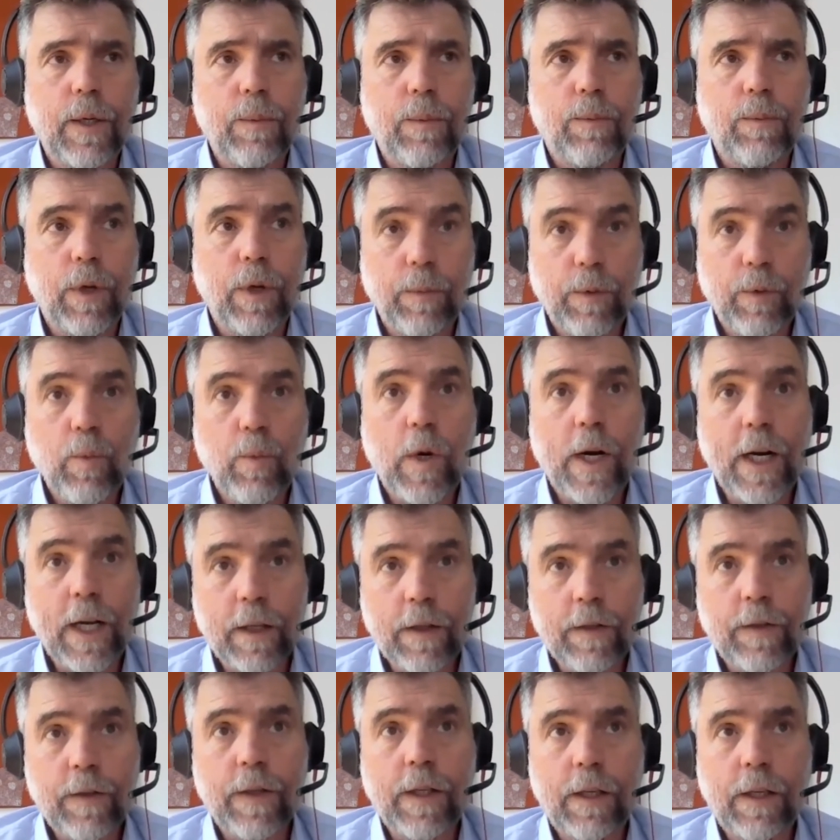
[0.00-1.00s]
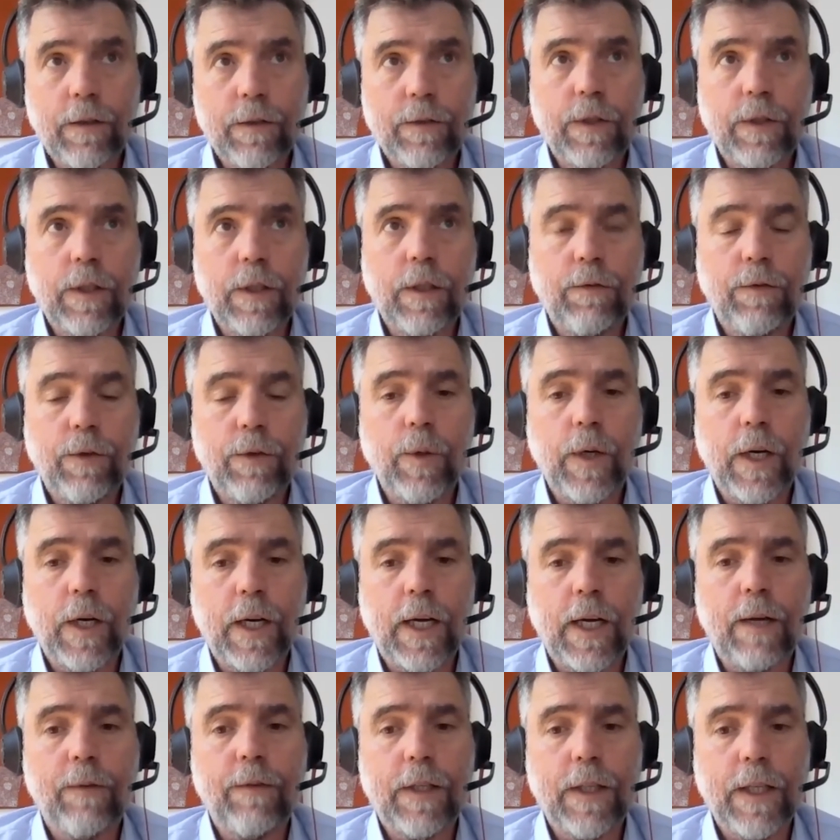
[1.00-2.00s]
Probably one other thing is, if you are
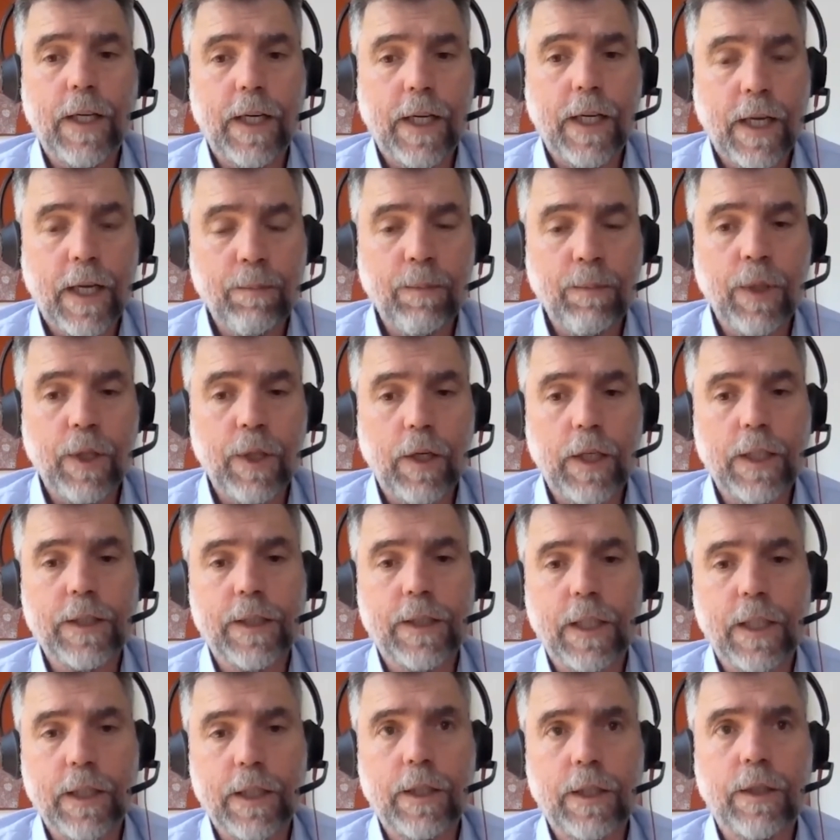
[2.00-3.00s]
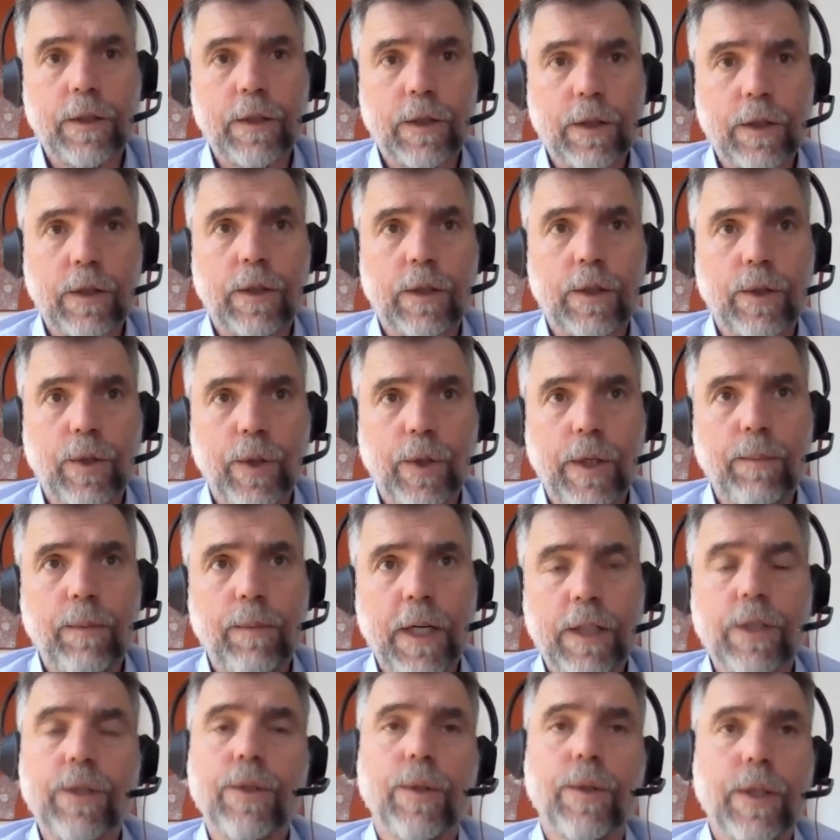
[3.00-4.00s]
having that embolization surgery,
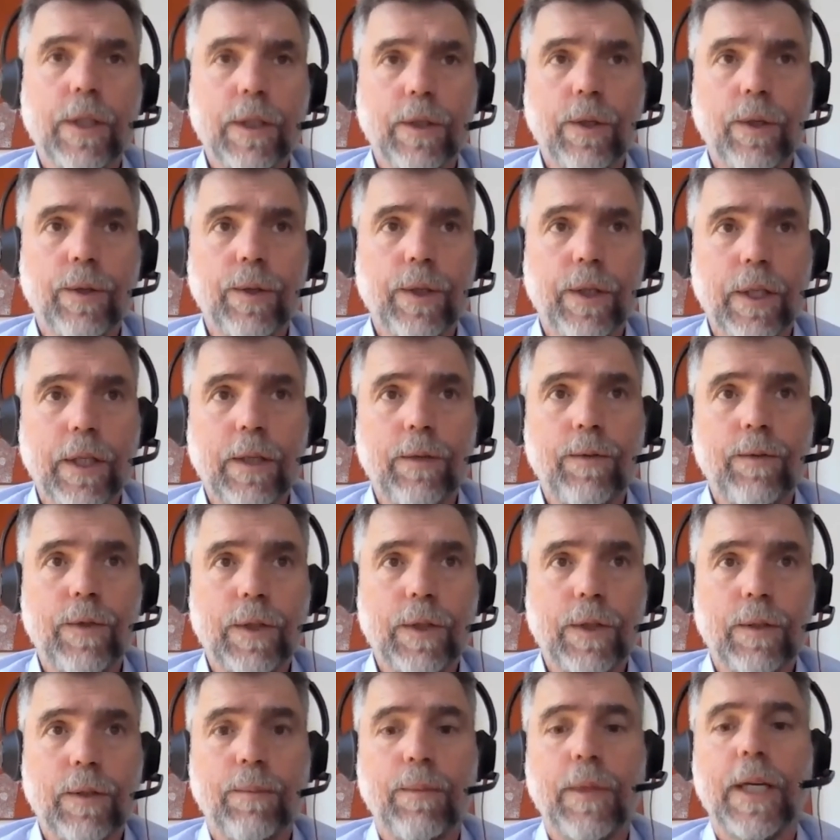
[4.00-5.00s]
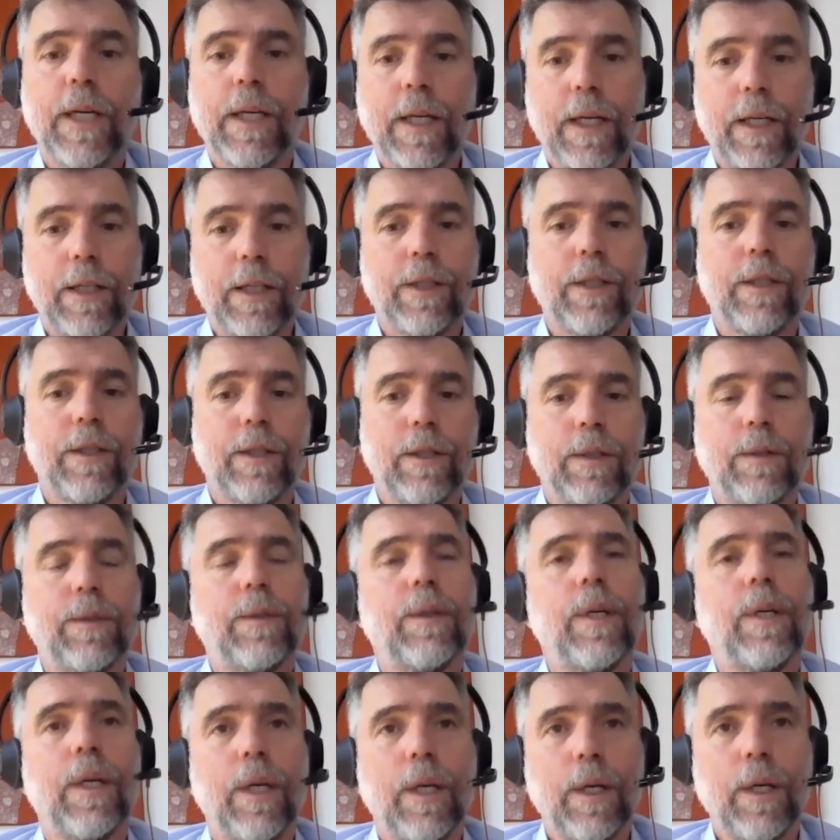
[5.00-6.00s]
make sure your doctor gives you some medications
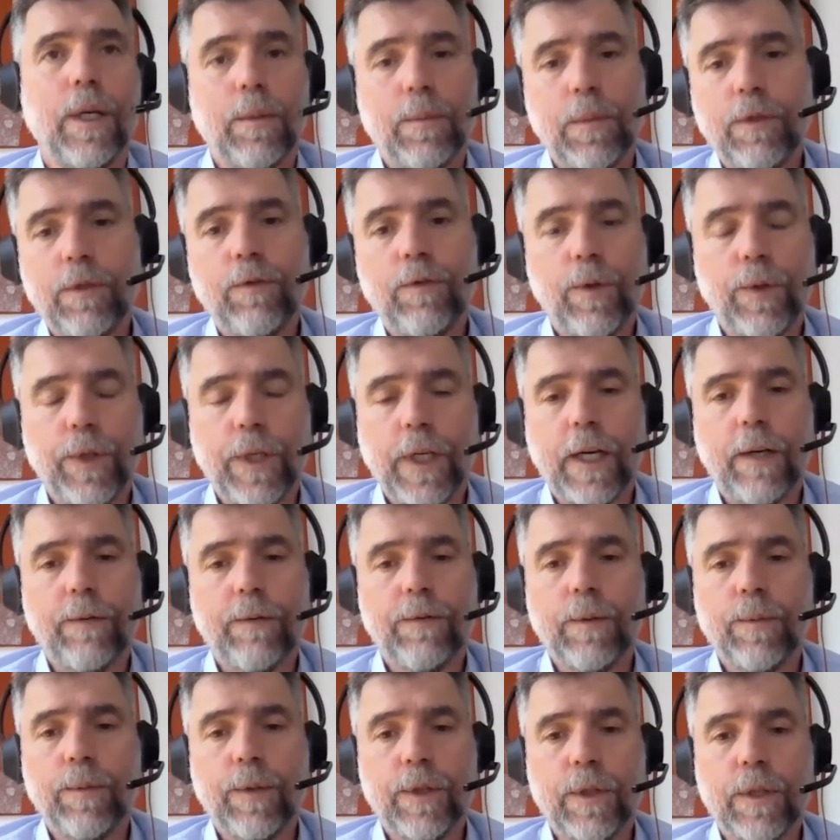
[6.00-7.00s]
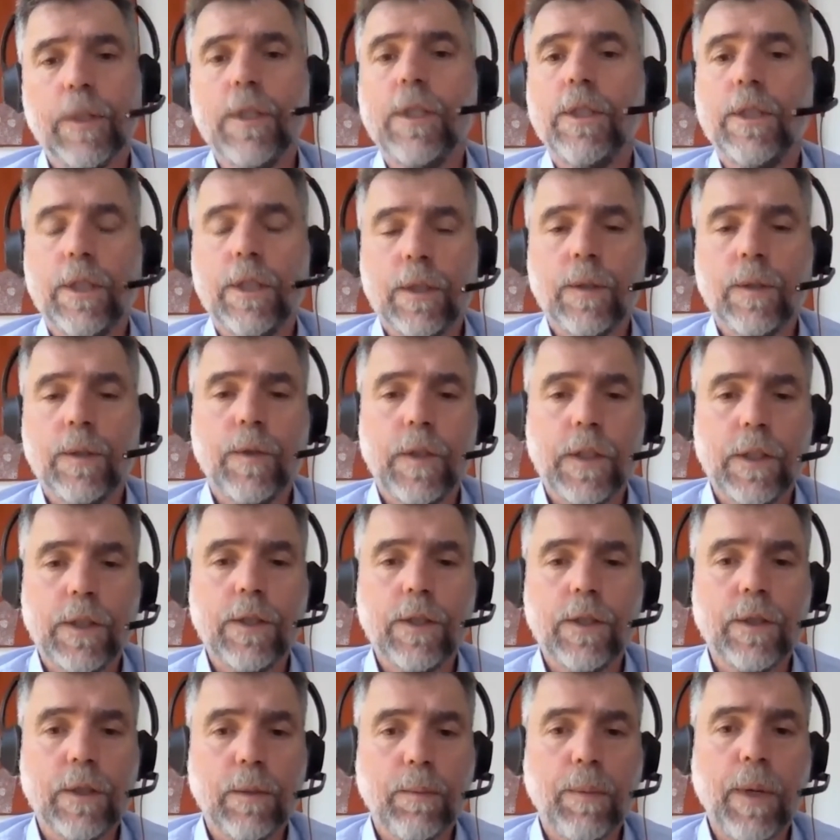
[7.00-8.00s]
before you have the procedure to
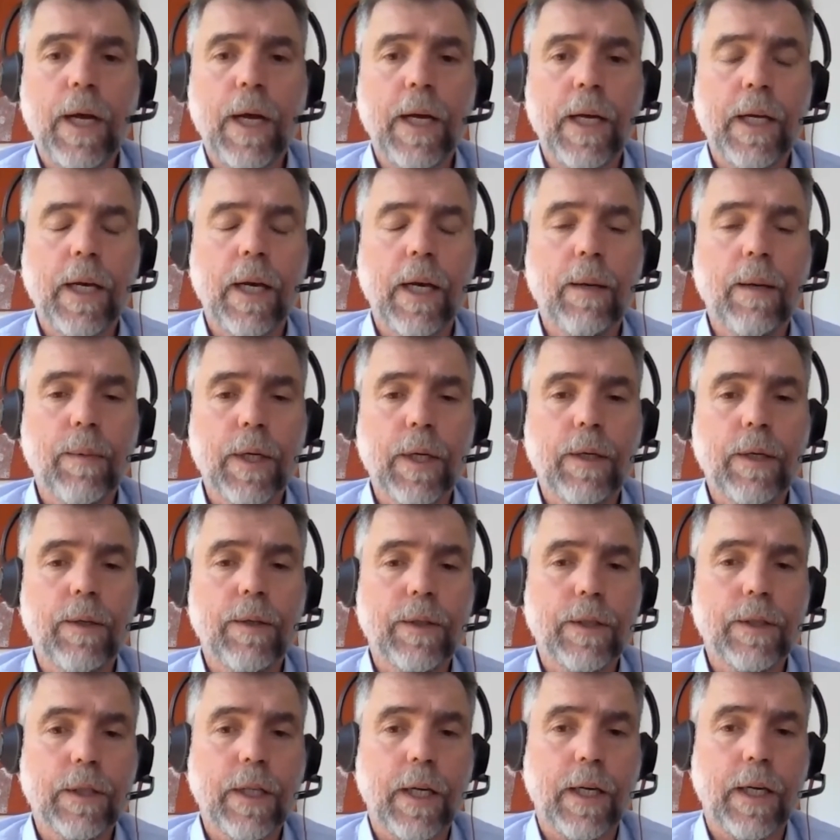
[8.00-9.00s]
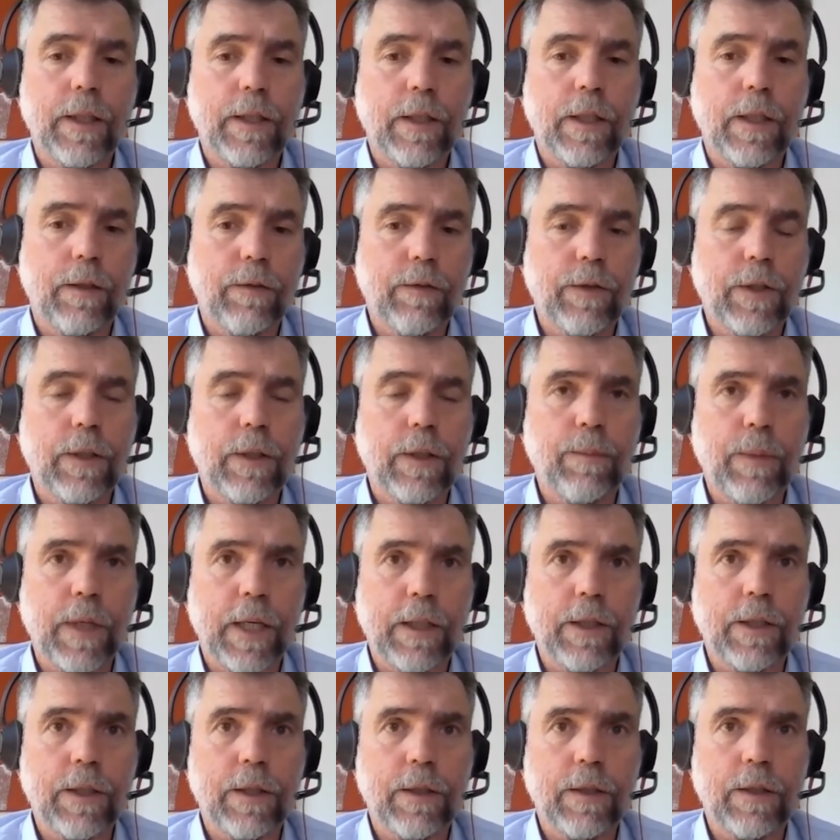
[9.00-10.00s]
reduce the pain, because occasionally I've seen
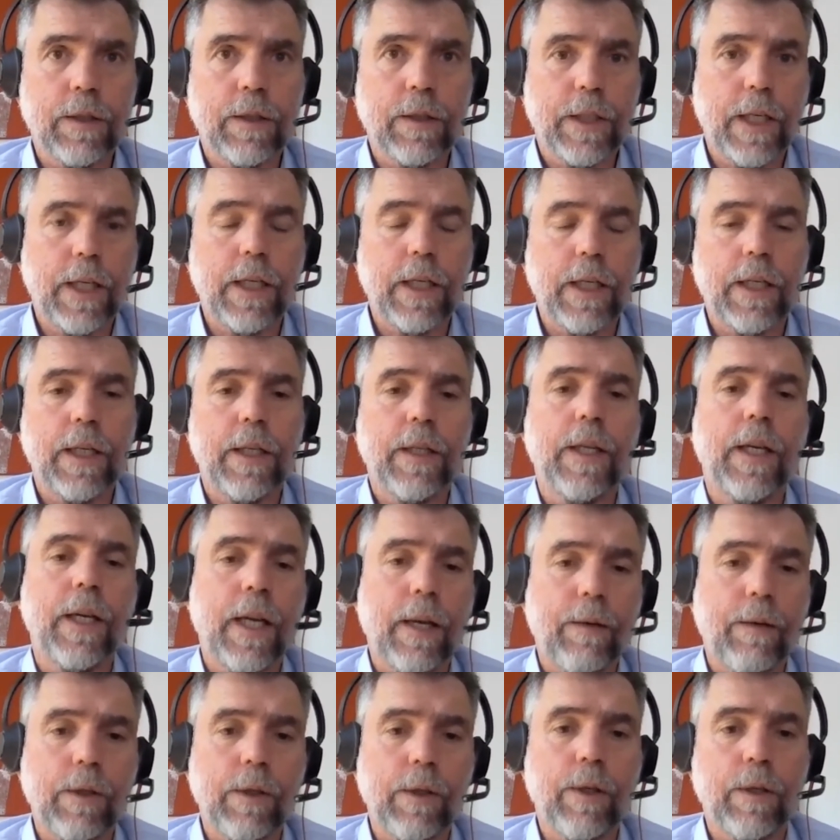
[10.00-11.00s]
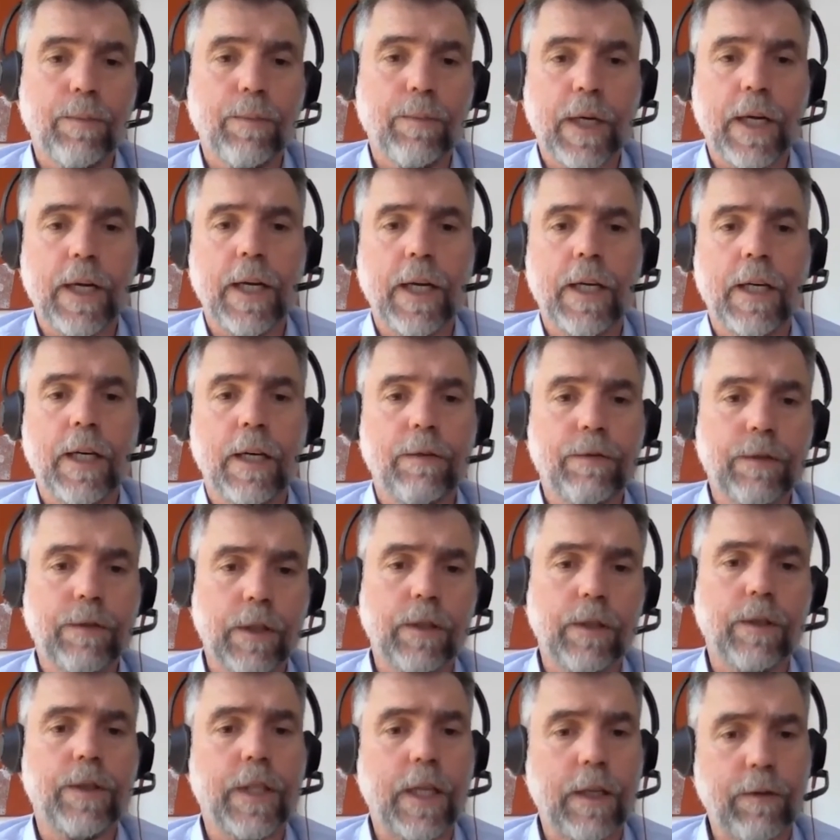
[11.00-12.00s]
patients get it and then have a lot of pain after
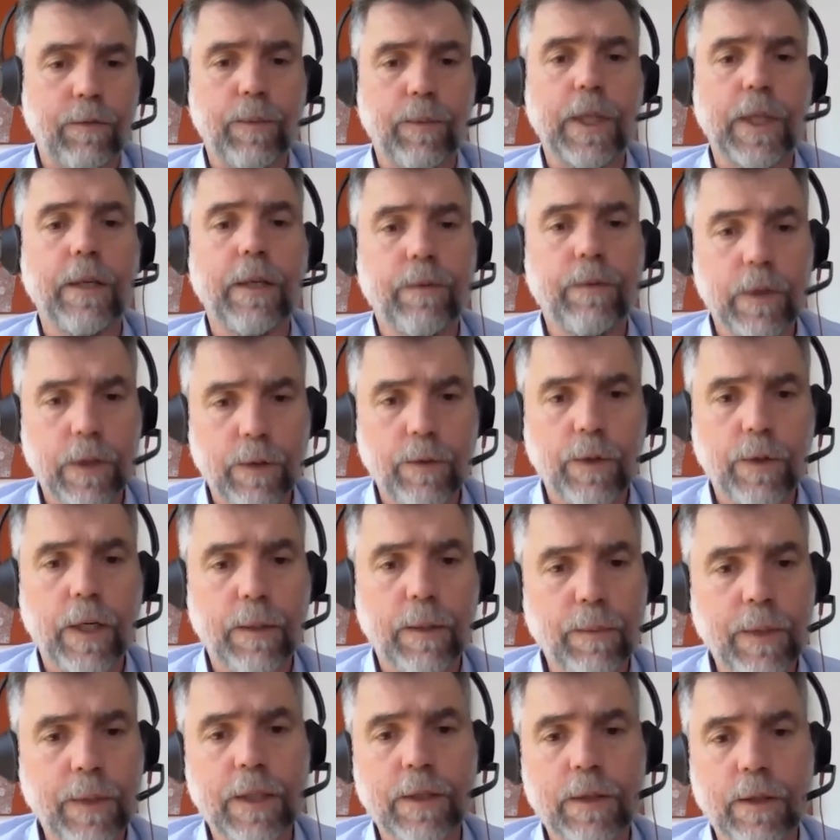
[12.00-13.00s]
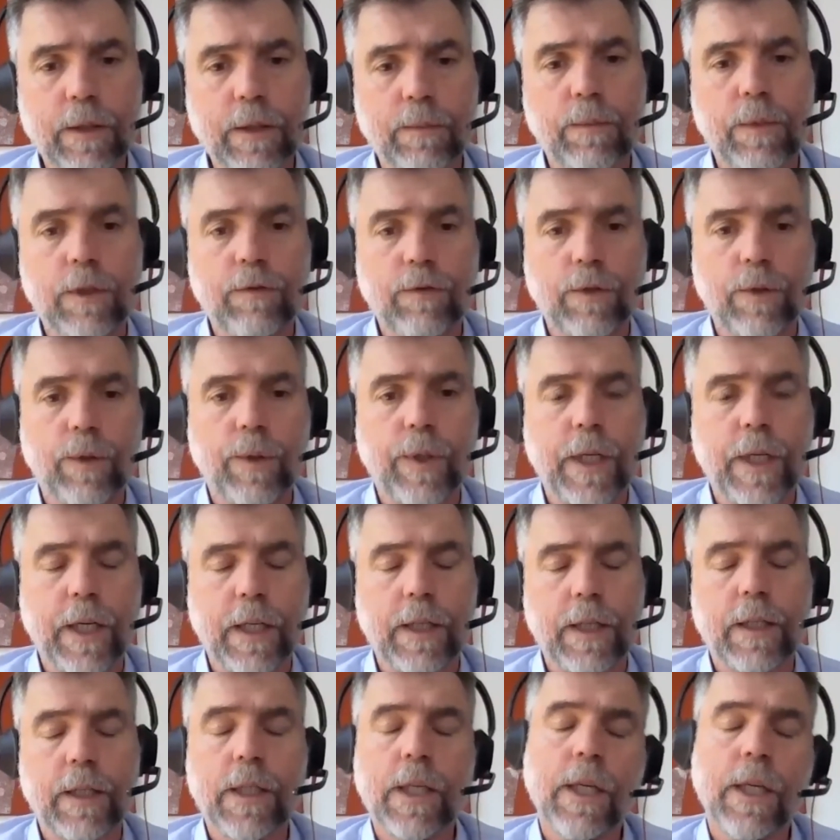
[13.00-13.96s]
because they haven't been given the right medicine beforehand.